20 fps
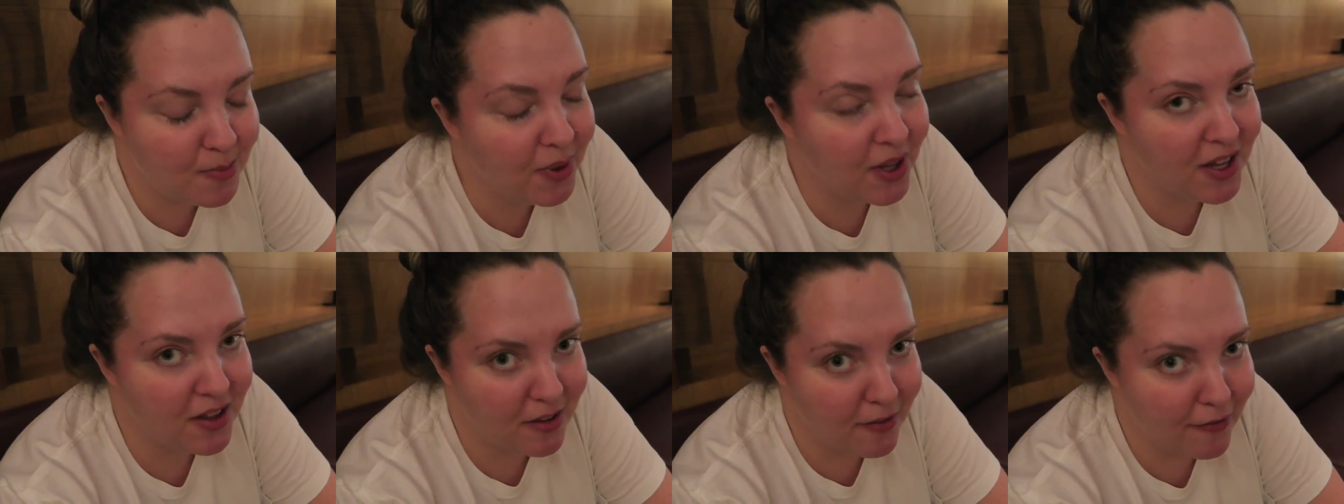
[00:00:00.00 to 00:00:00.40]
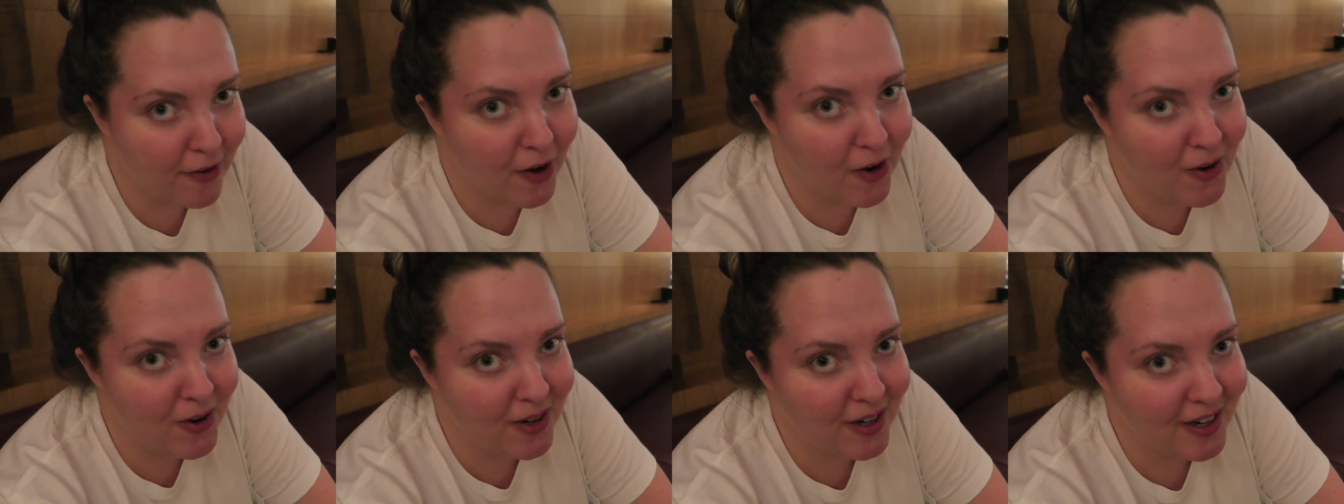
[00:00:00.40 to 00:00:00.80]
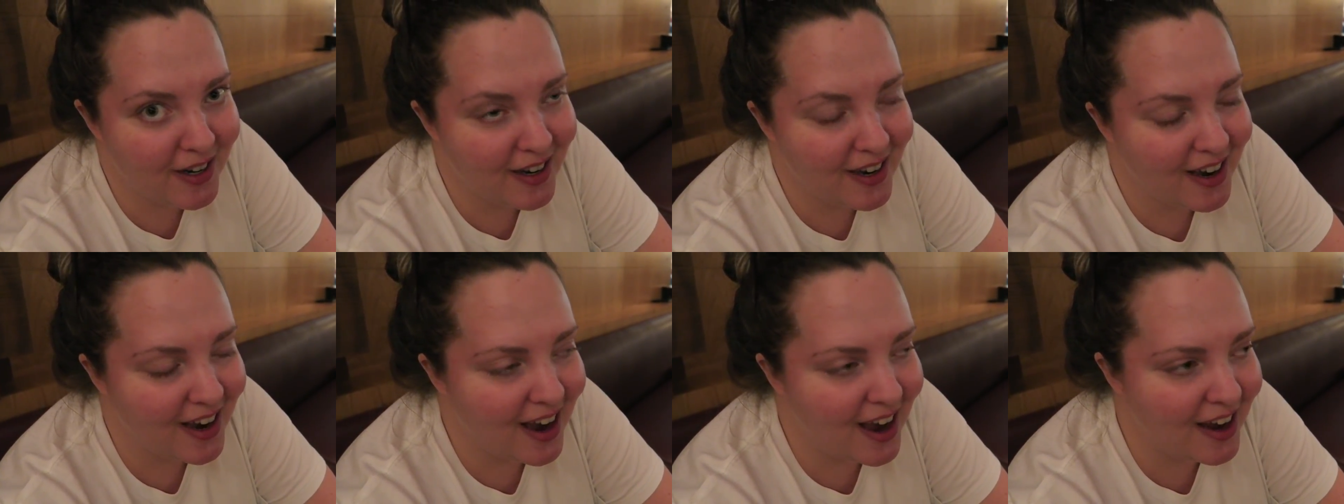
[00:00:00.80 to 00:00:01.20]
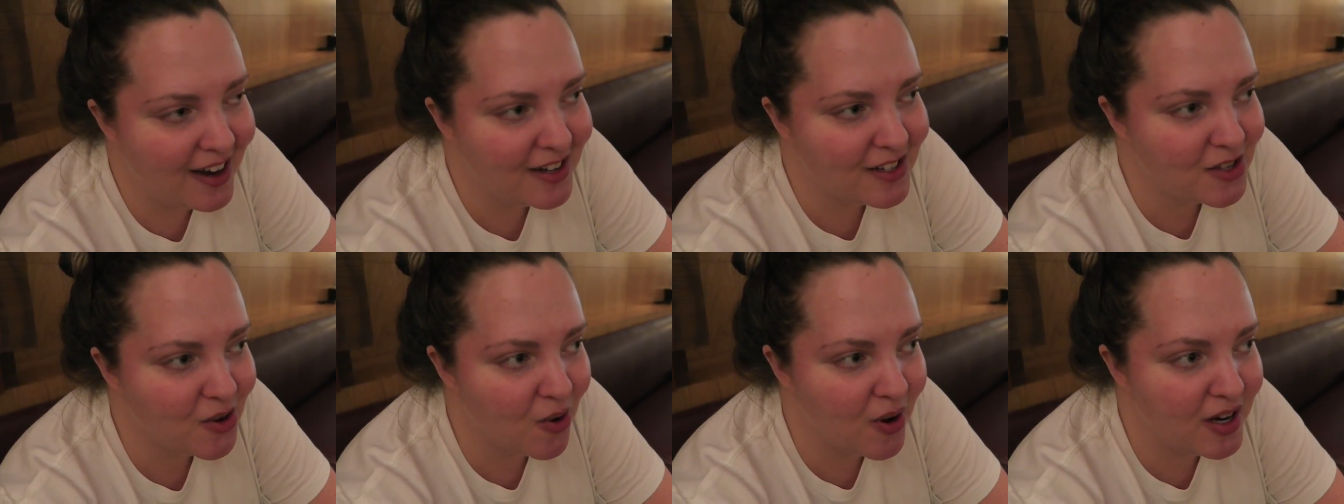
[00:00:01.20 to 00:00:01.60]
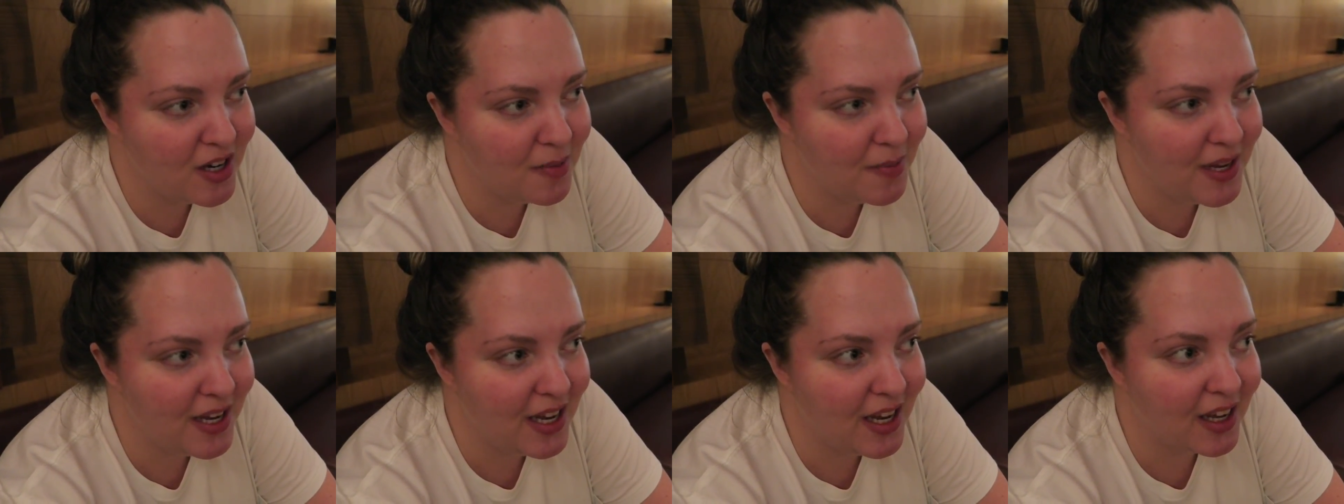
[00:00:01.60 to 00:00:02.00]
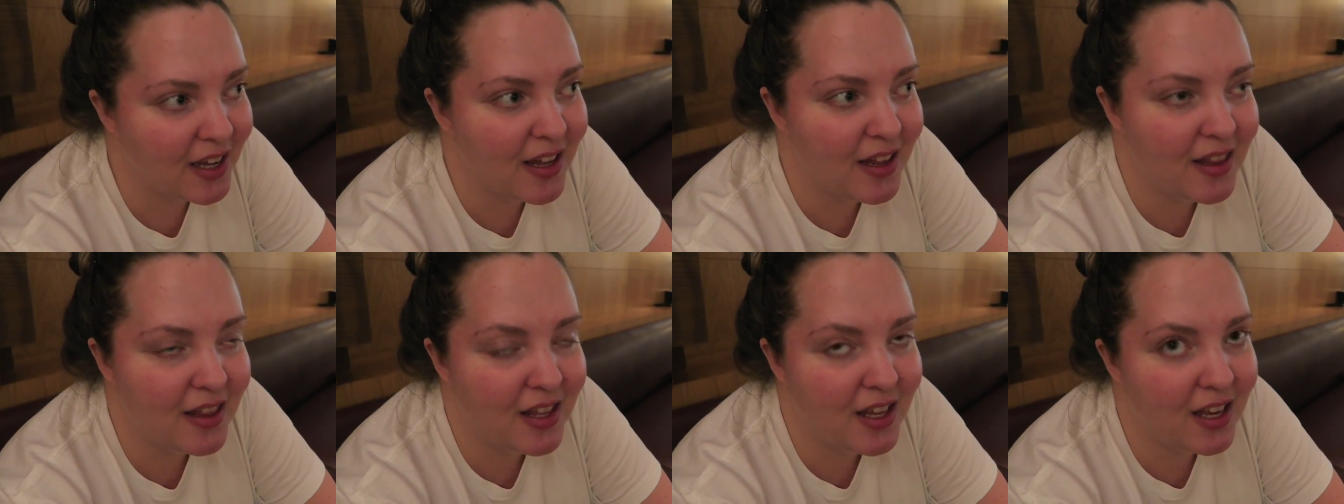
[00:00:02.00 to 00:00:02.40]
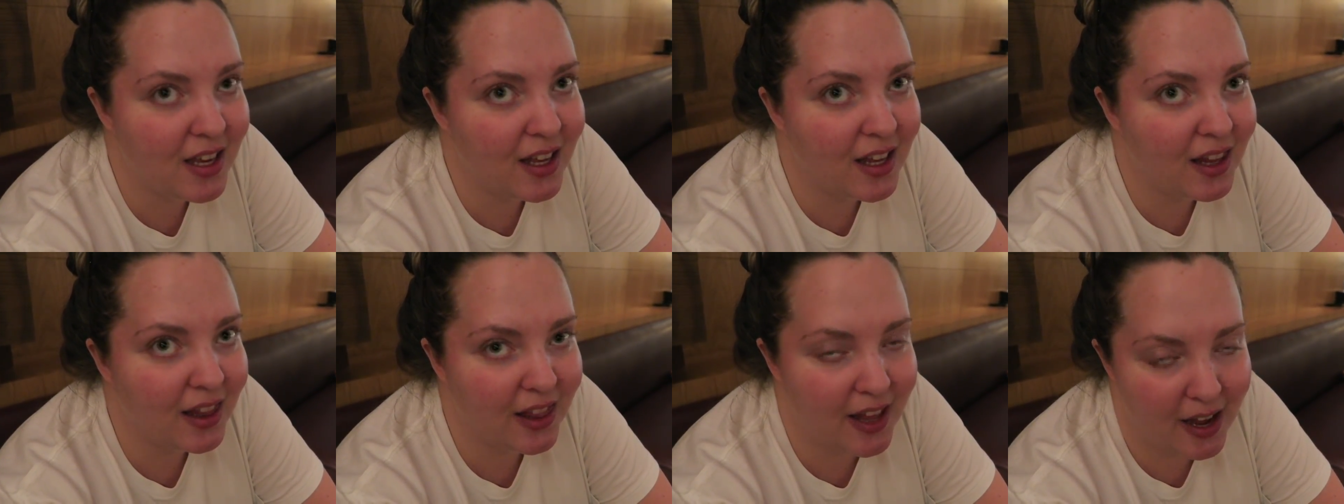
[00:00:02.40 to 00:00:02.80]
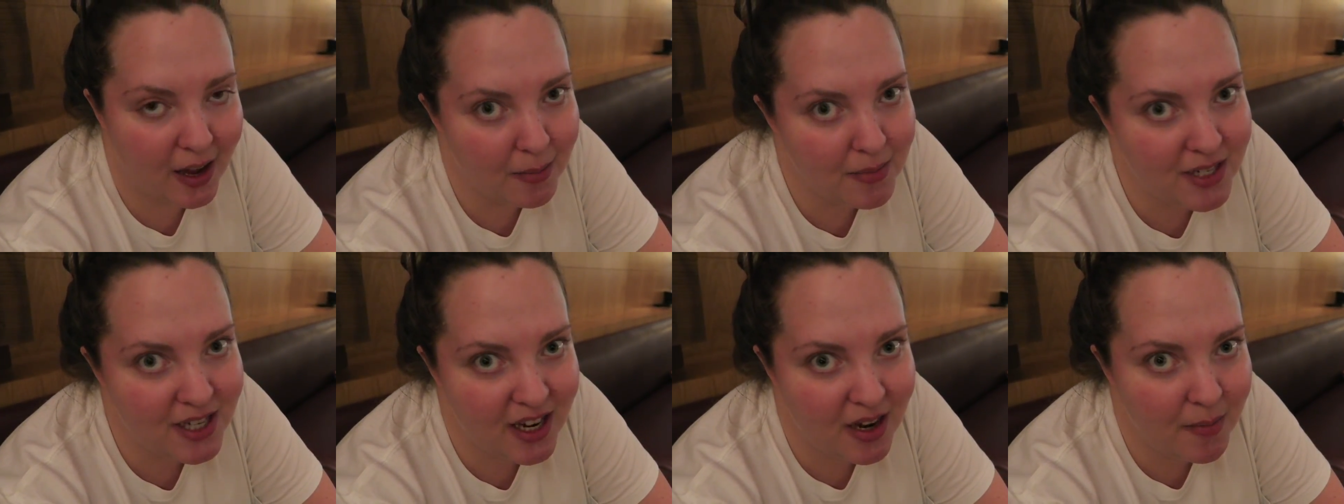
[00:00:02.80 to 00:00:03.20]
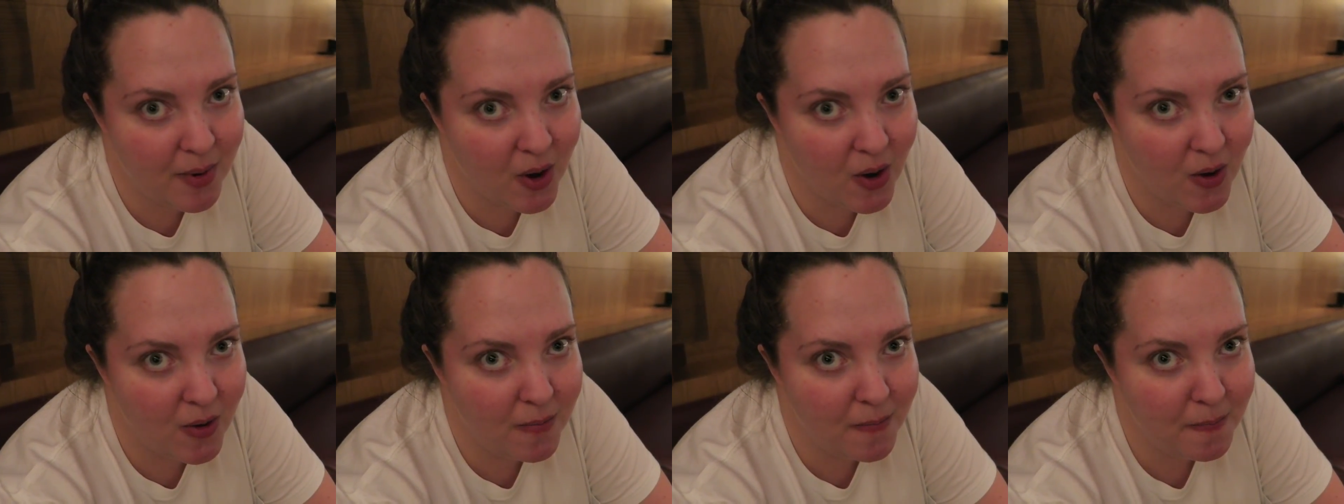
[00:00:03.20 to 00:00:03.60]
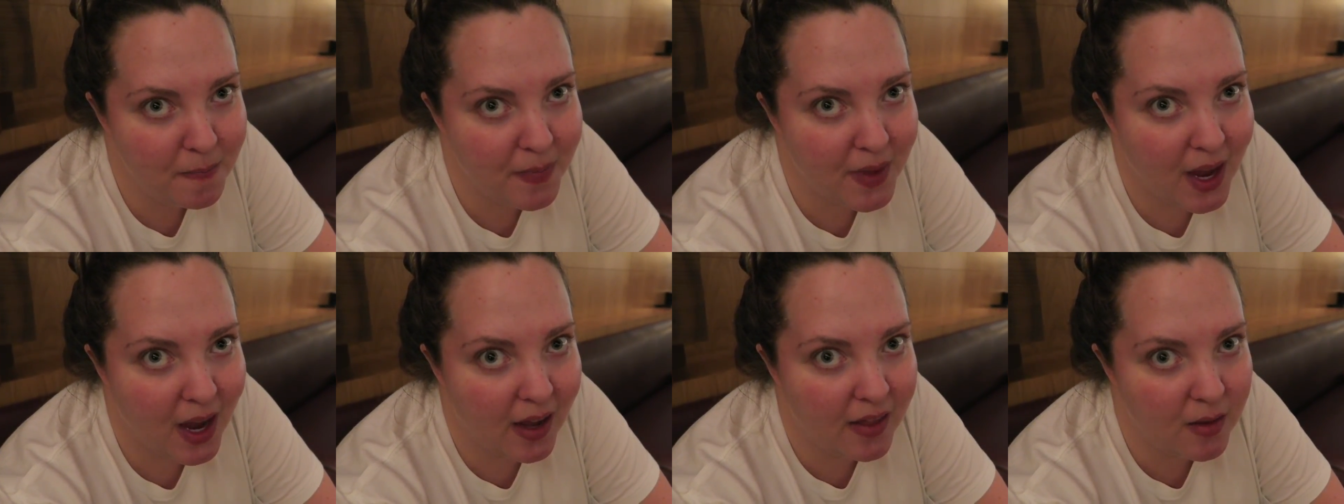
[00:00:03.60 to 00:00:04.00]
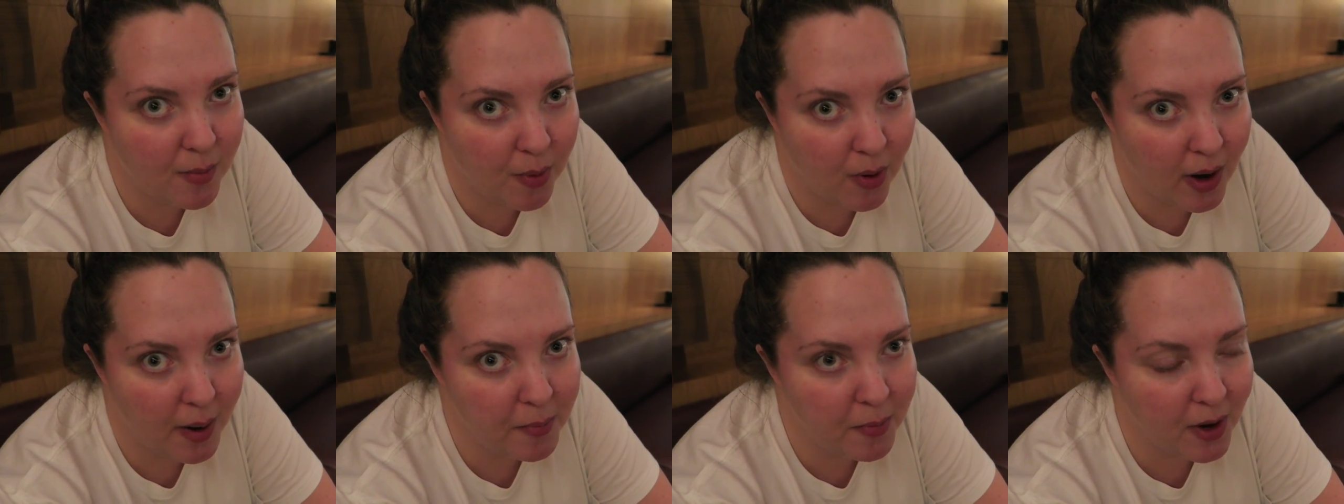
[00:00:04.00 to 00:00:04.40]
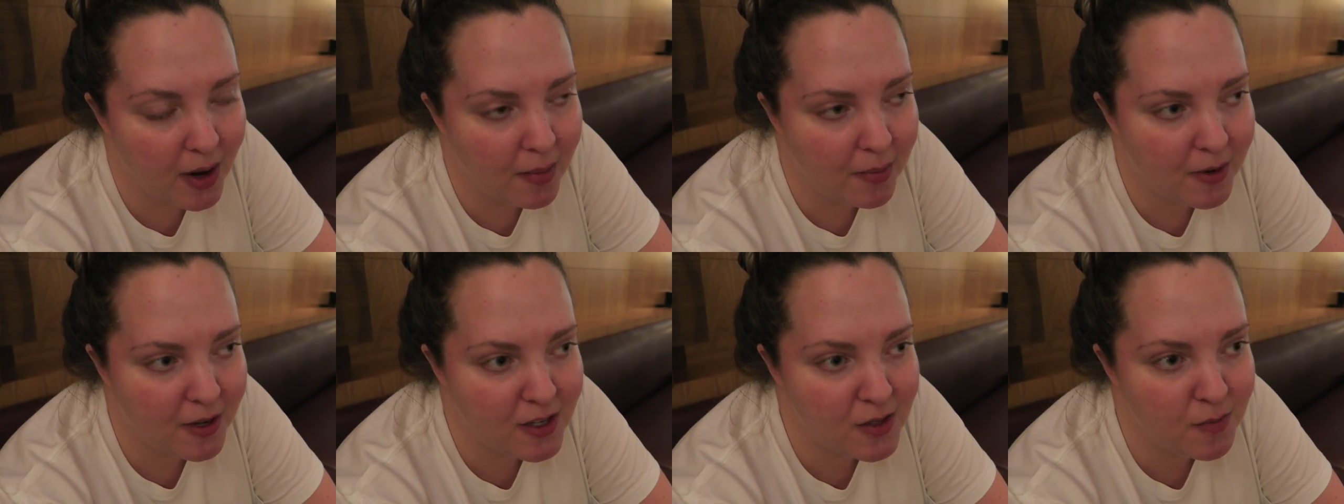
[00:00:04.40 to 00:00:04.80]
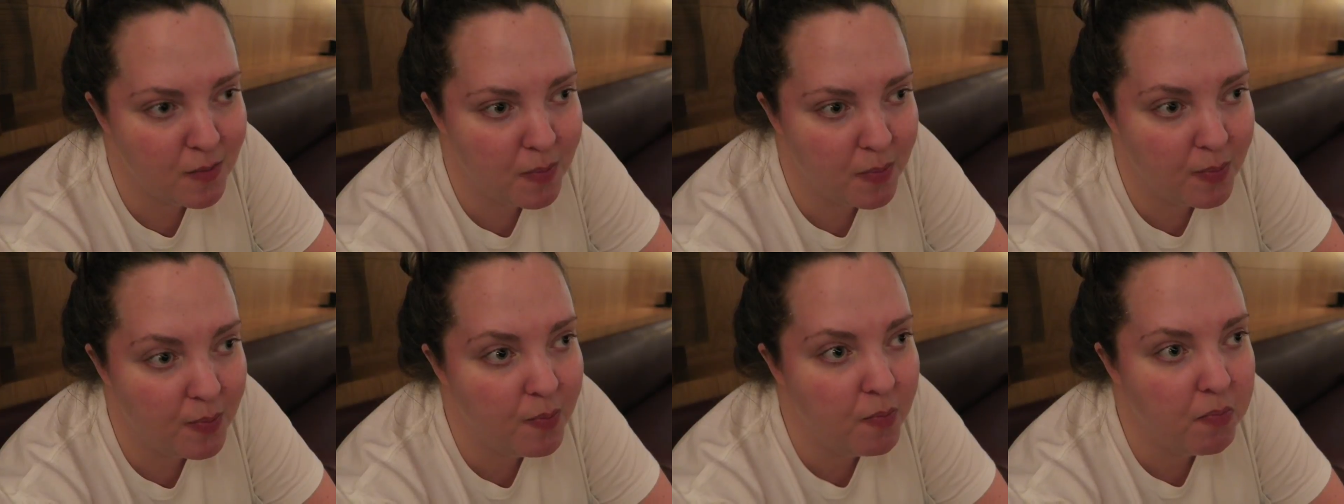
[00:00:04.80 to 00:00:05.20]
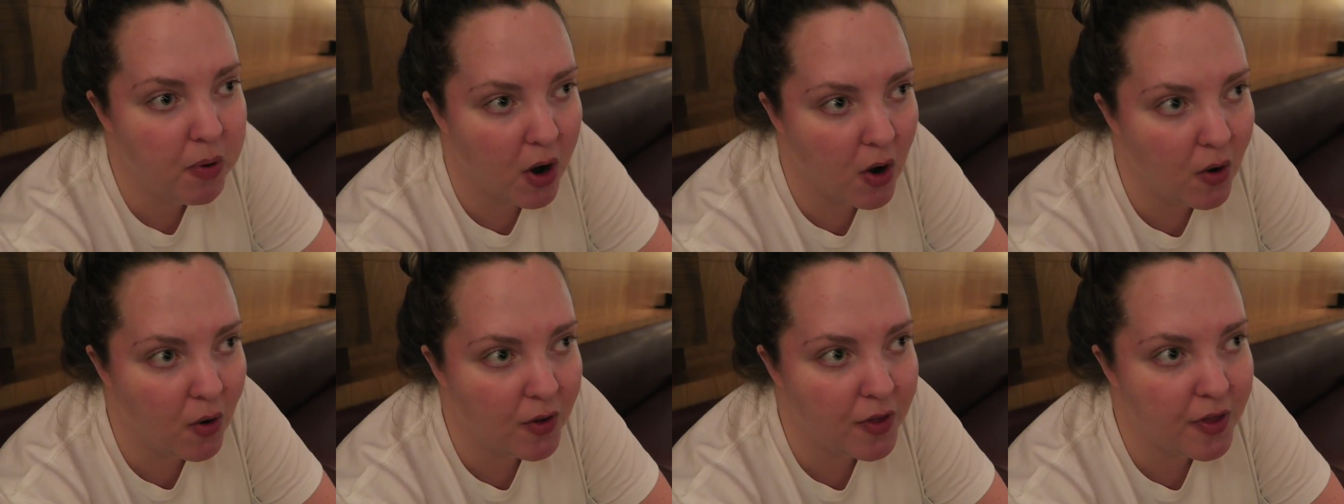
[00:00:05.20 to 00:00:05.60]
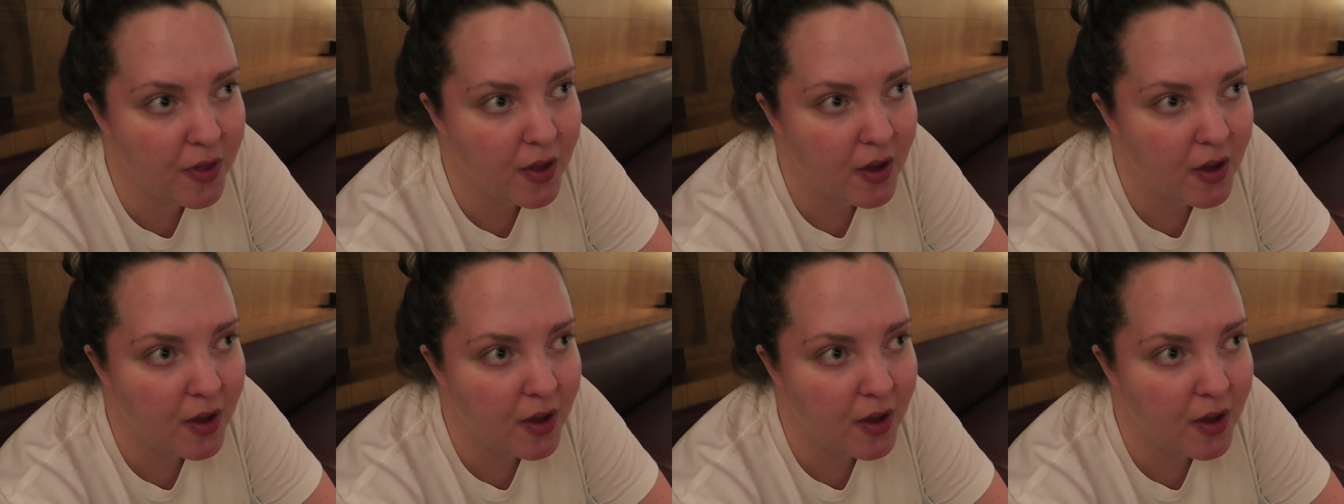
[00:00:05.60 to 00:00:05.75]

split the vote, and it's going to be the lamb T-bone and the prime rib, because both.